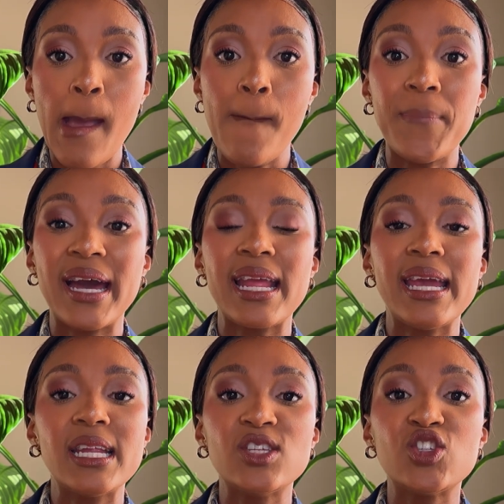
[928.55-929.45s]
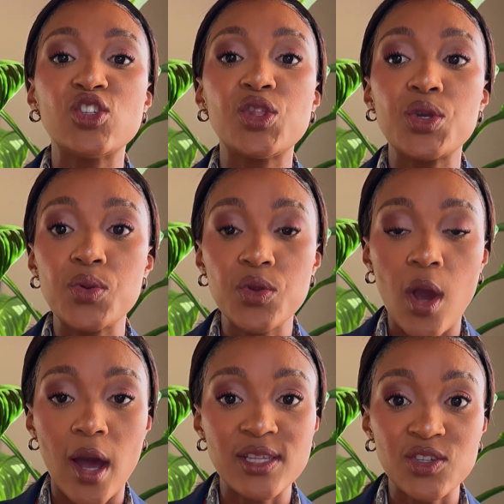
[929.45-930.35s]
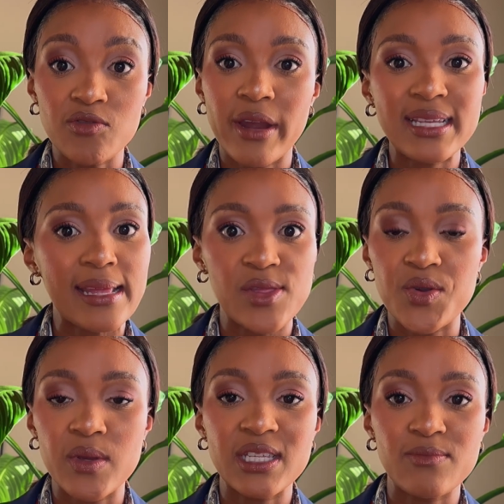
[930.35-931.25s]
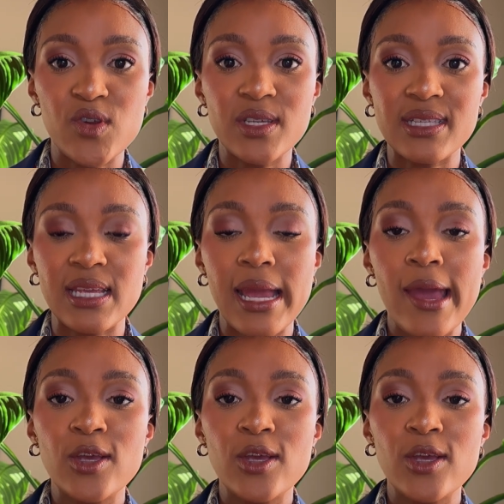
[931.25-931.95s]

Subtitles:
but it is through God's grace and through His mercy.